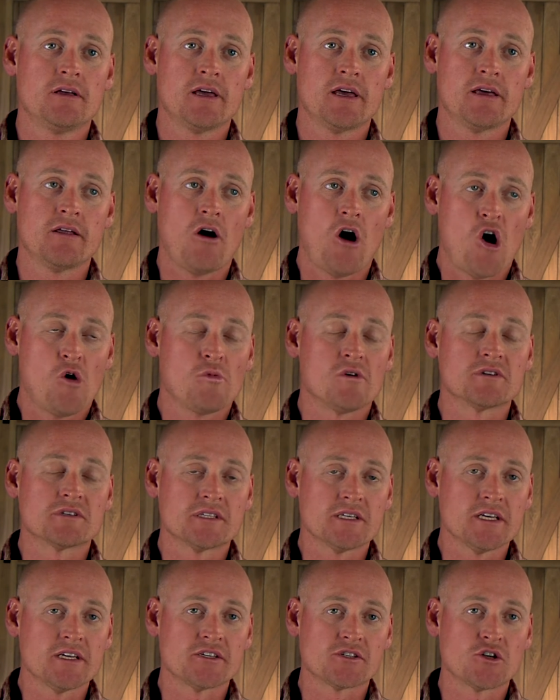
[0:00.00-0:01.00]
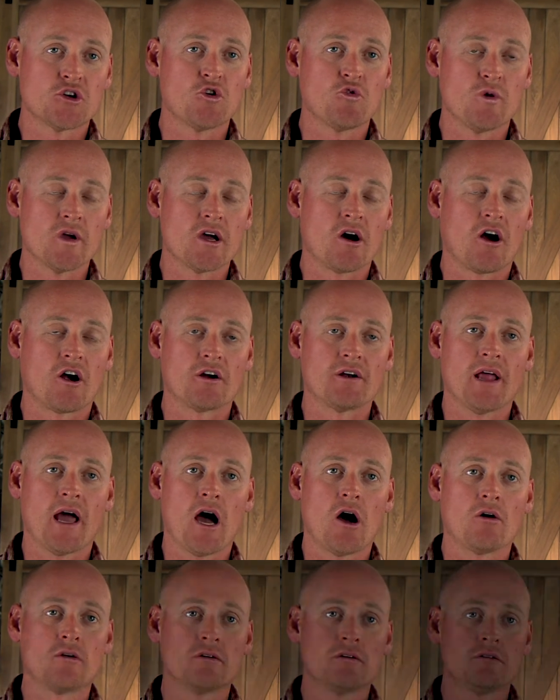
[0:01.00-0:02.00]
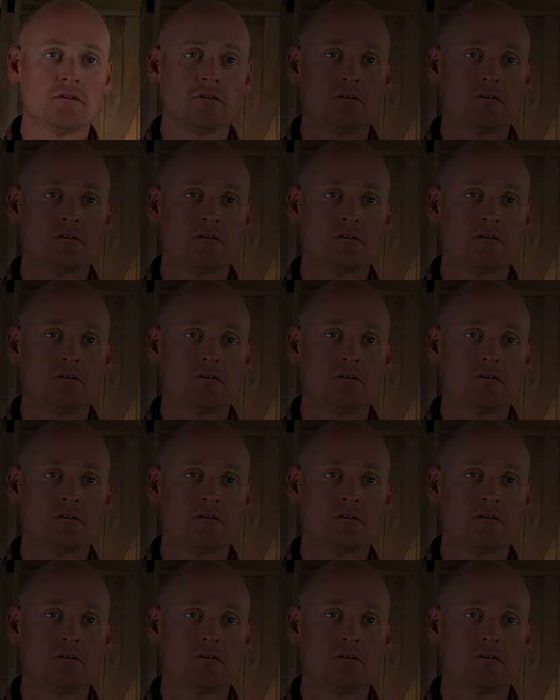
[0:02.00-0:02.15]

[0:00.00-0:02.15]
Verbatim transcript: It almost is who we are now.